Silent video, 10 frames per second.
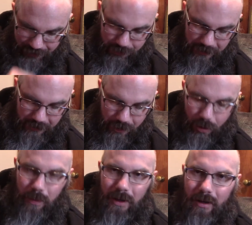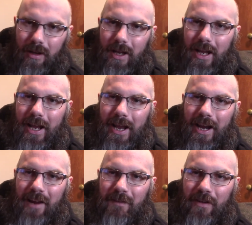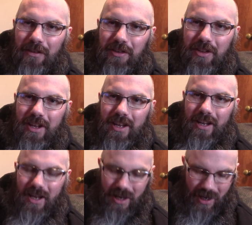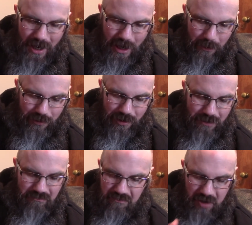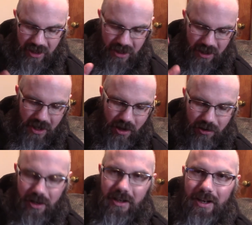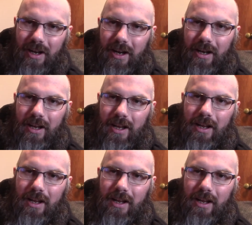Goodwill, and I found this thing, and it was like $1.99.